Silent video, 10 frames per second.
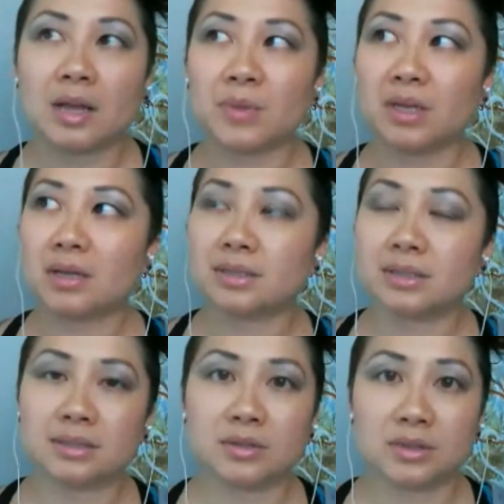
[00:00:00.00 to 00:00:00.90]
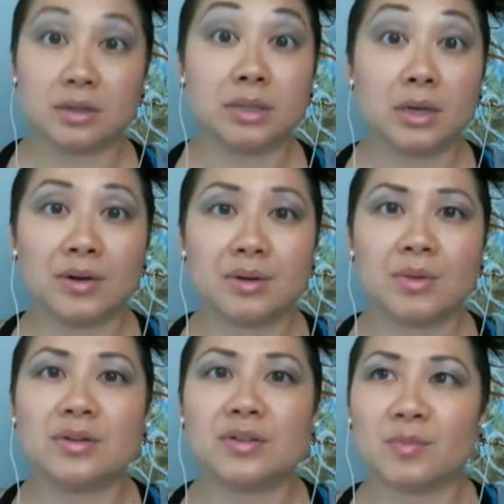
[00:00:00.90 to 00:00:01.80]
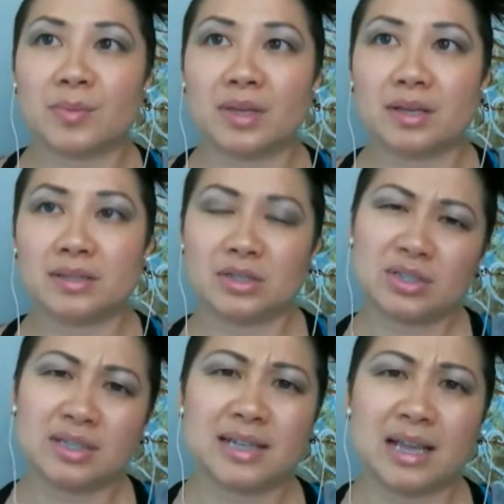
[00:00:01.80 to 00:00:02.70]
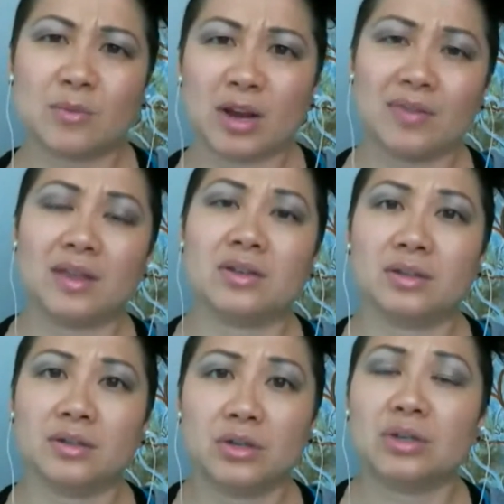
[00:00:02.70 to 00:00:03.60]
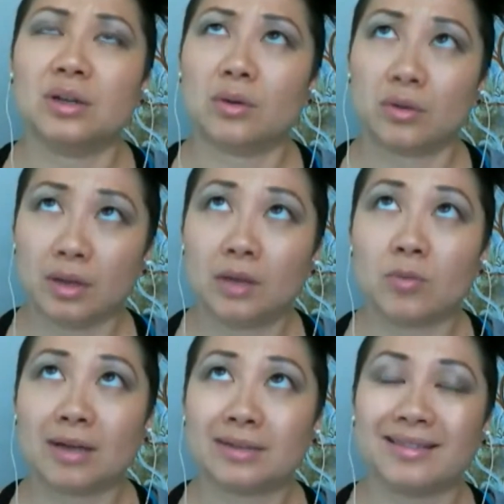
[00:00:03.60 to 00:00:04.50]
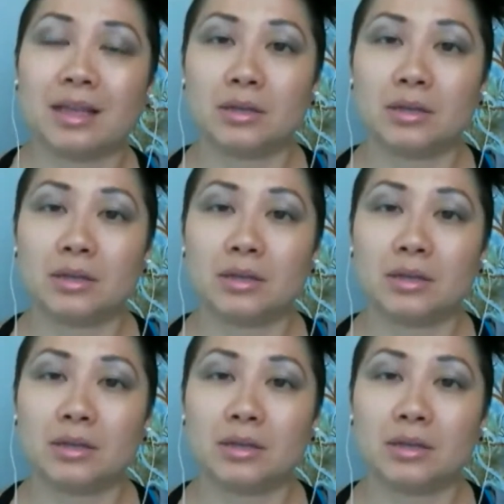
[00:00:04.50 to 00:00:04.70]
not because there's an ulterior motive, but because it's just the damn right thing, good and right